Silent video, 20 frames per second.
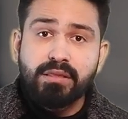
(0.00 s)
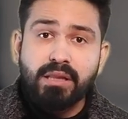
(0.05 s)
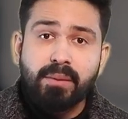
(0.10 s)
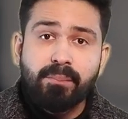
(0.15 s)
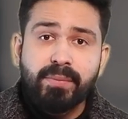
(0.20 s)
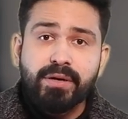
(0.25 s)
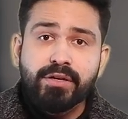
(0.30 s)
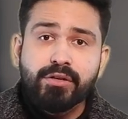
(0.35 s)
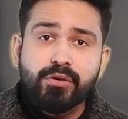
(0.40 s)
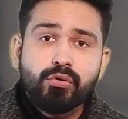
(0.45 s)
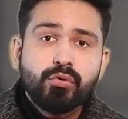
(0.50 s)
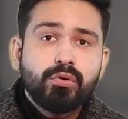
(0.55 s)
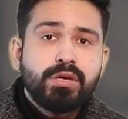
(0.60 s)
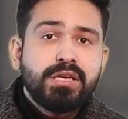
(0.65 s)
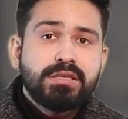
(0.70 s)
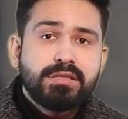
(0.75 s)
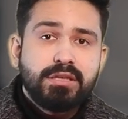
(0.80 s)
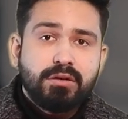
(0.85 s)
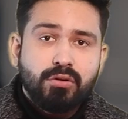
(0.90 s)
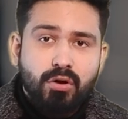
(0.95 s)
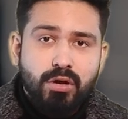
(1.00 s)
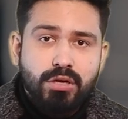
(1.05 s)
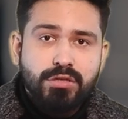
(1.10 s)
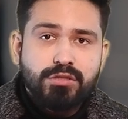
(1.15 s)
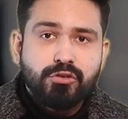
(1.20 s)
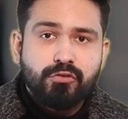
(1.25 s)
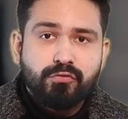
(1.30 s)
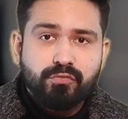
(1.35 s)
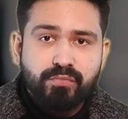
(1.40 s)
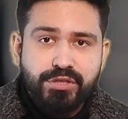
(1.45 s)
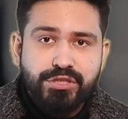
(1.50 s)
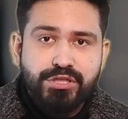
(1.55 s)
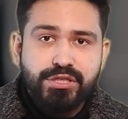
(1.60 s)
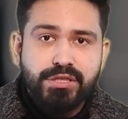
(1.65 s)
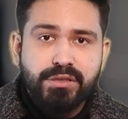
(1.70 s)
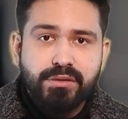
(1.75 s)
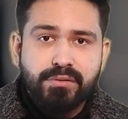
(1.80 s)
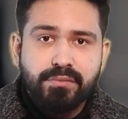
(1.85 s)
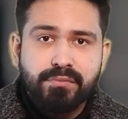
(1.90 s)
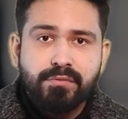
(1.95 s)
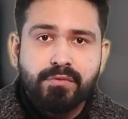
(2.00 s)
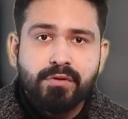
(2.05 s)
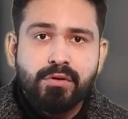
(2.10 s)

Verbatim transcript: Number two is the cost of machine.